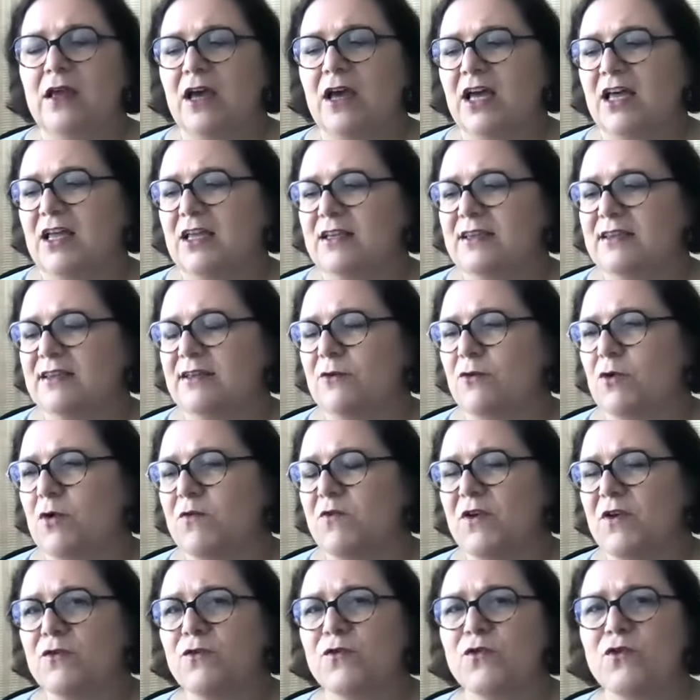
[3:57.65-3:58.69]
and there are
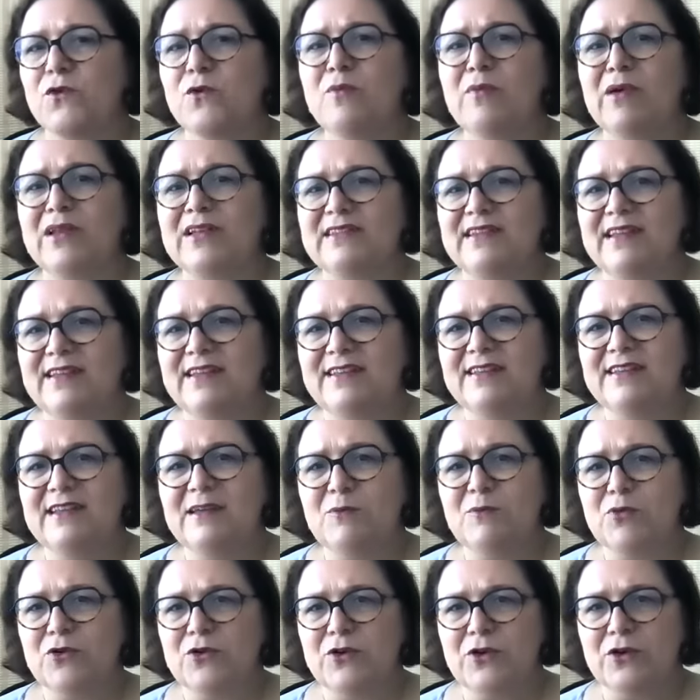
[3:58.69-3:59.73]
very few mandated
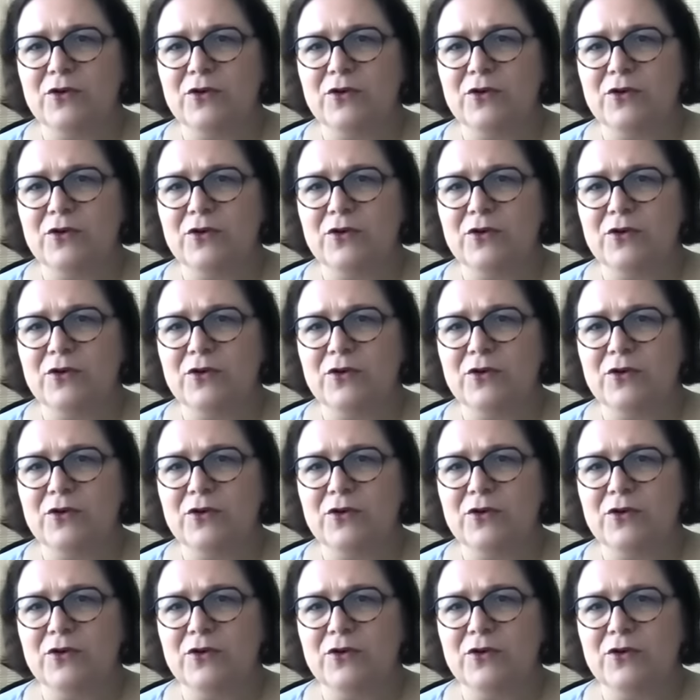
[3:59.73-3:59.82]
employer